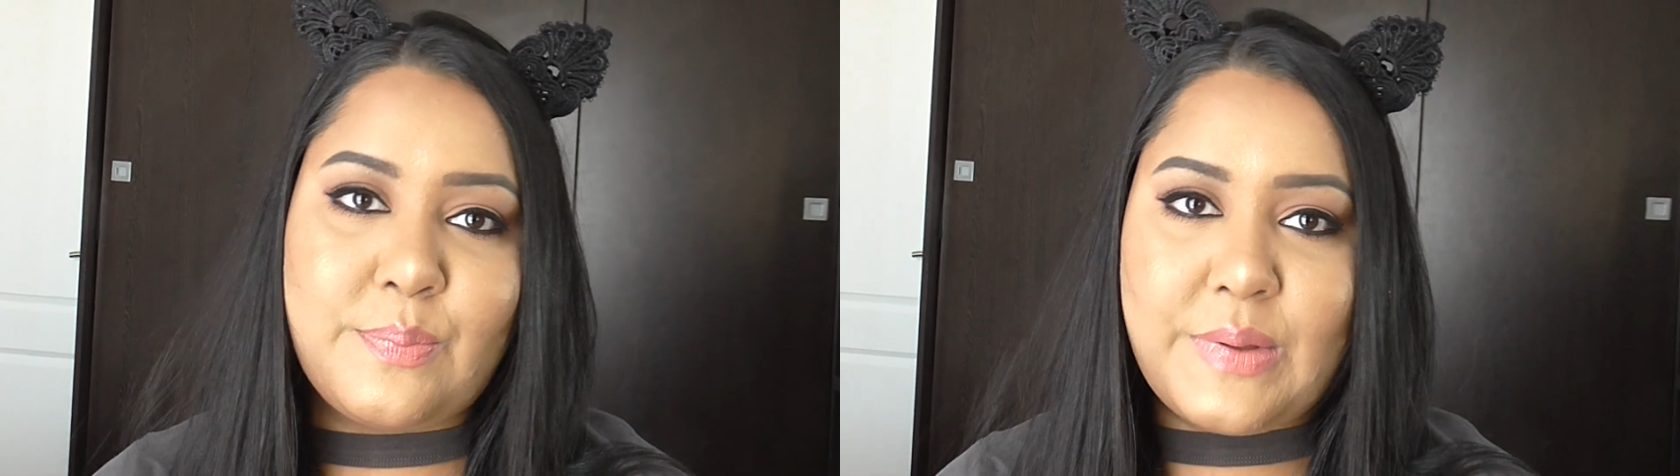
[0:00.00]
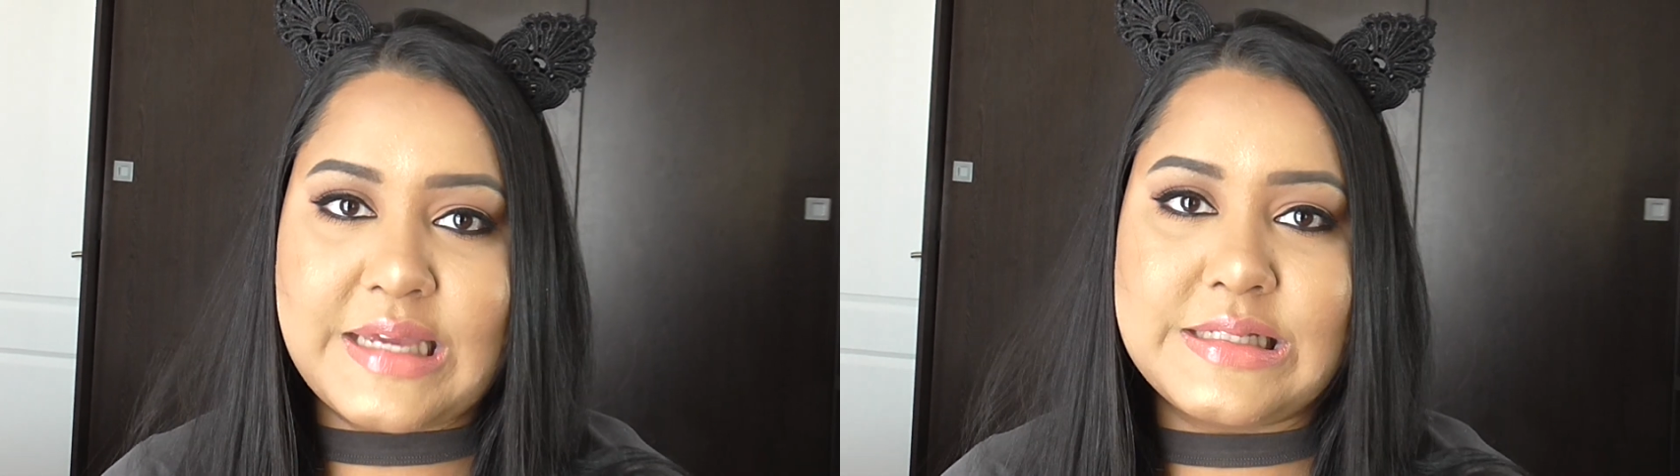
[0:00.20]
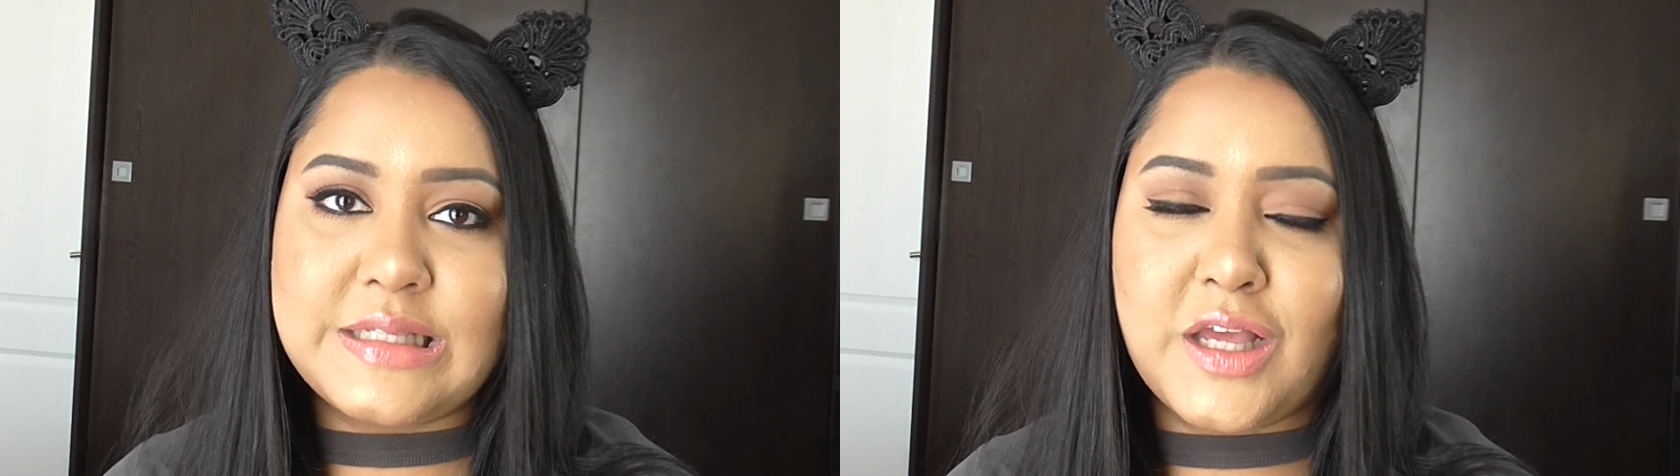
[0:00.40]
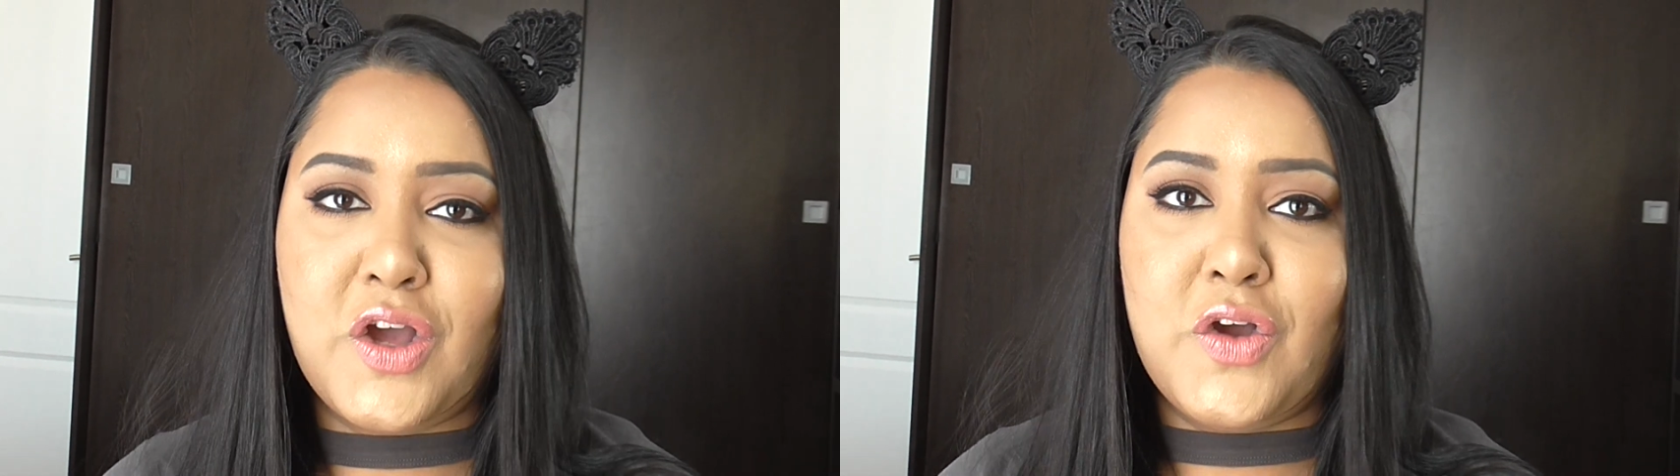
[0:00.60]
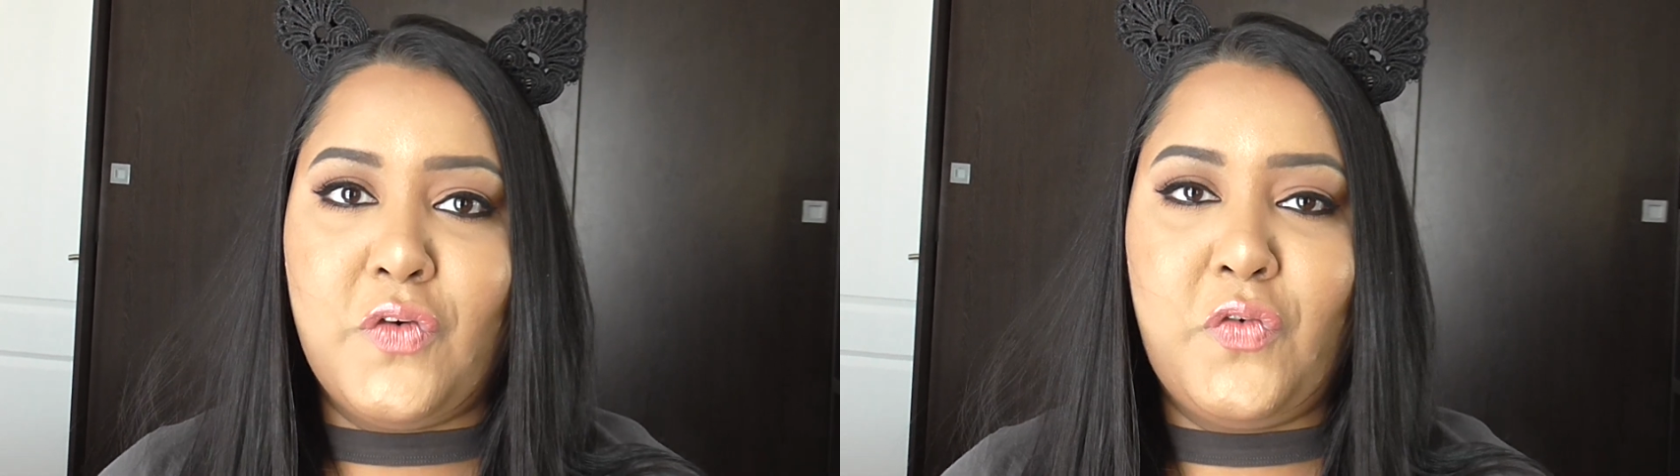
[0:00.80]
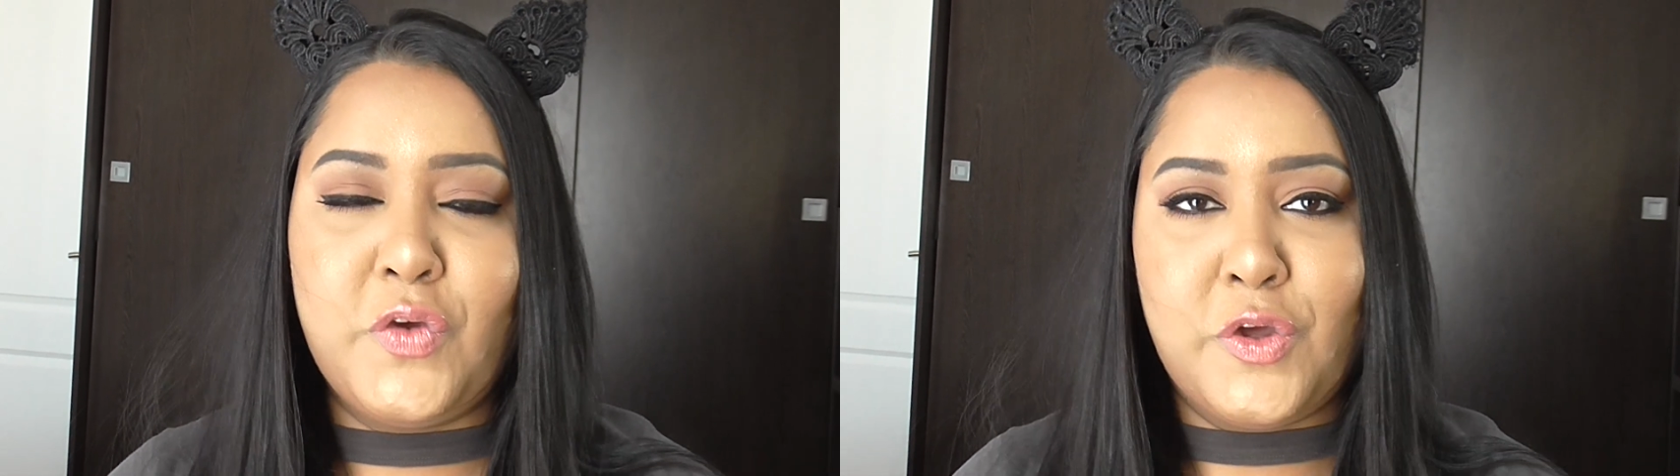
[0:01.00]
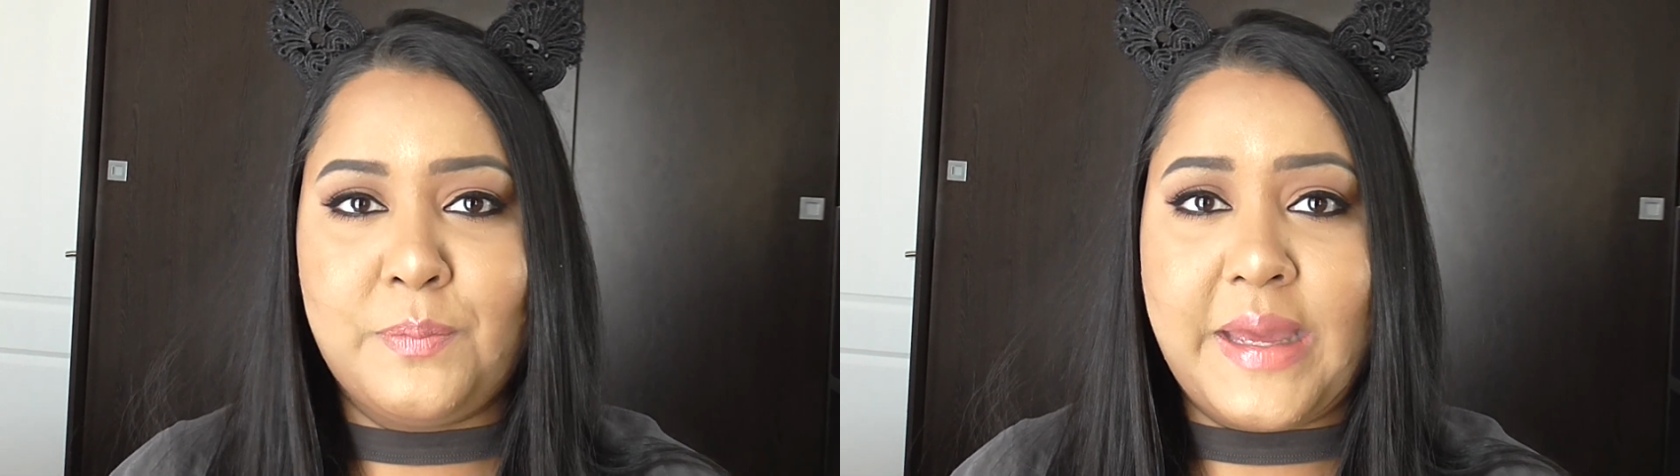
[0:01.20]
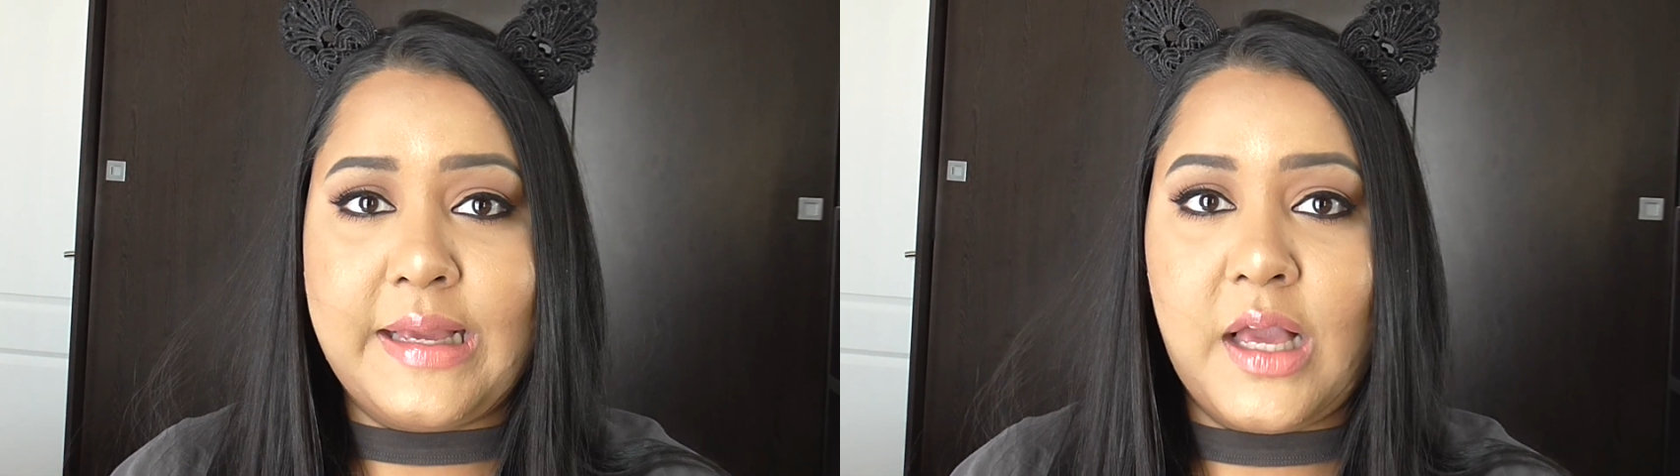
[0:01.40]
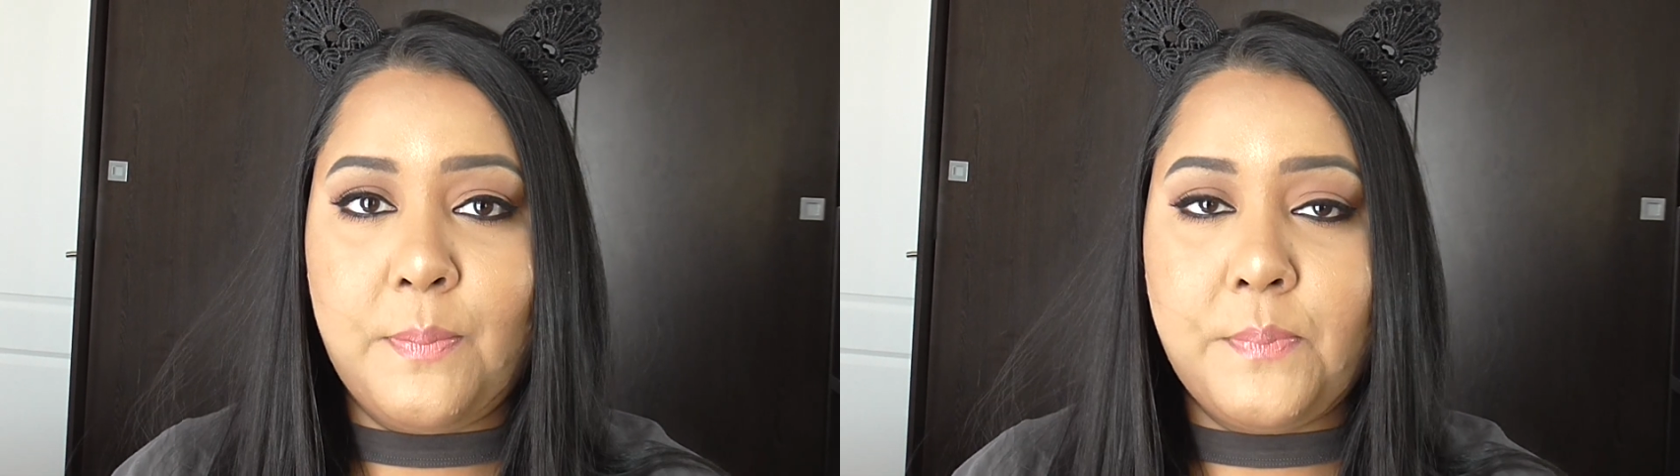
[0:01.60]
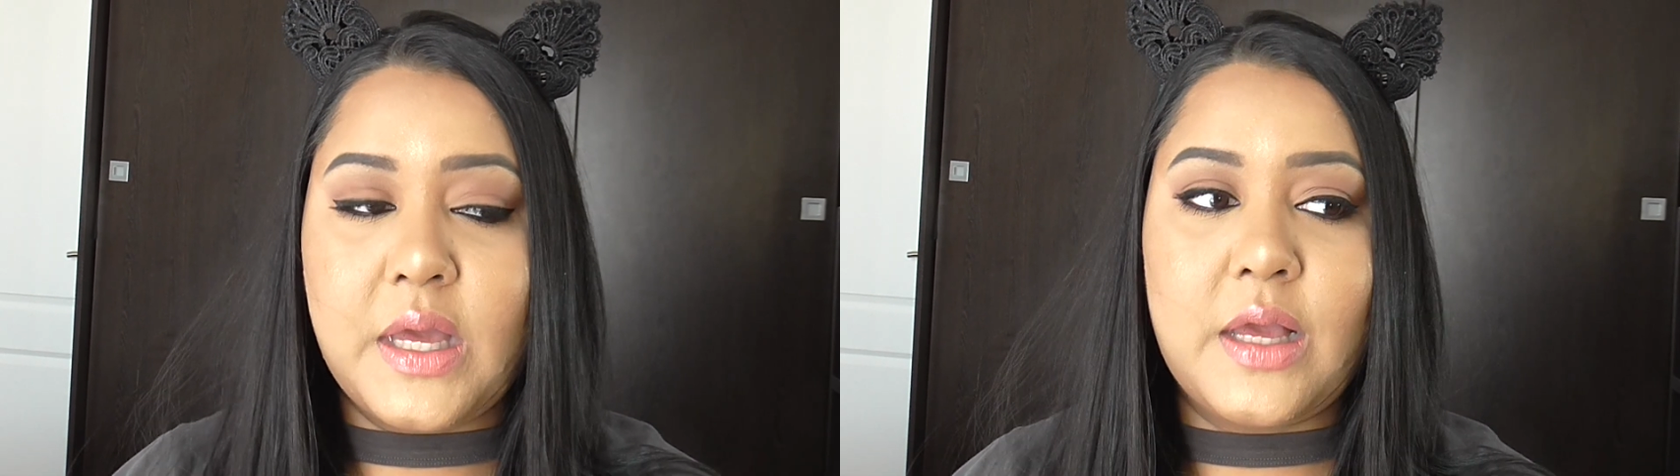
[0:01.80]
base for your
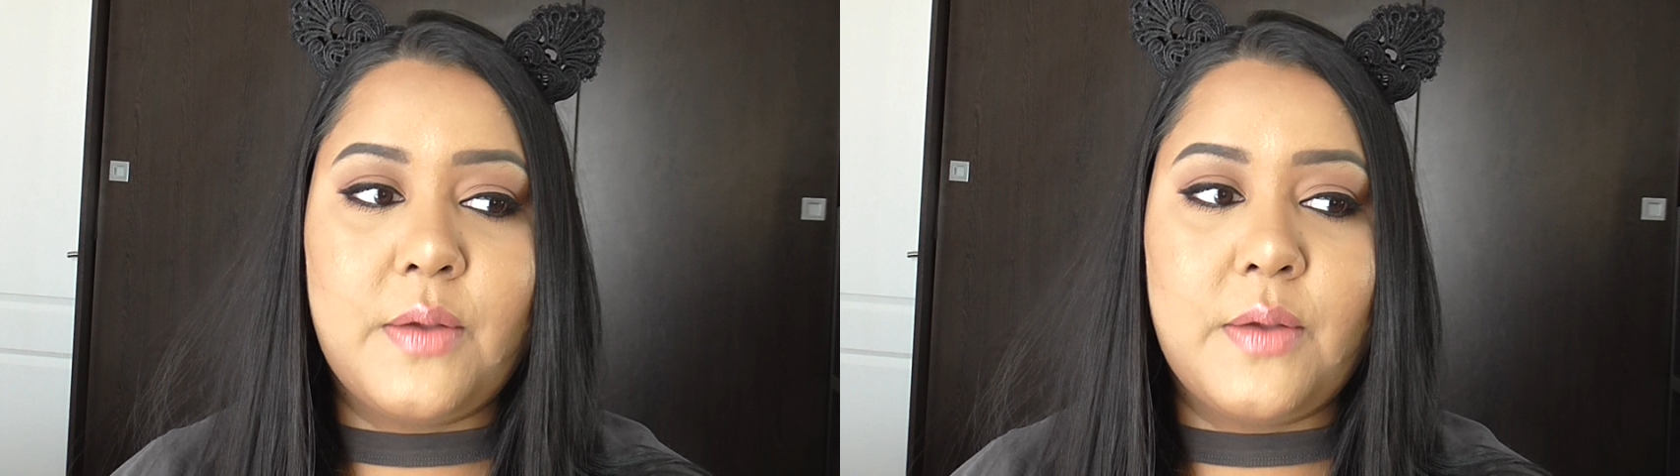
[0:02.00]
makeup.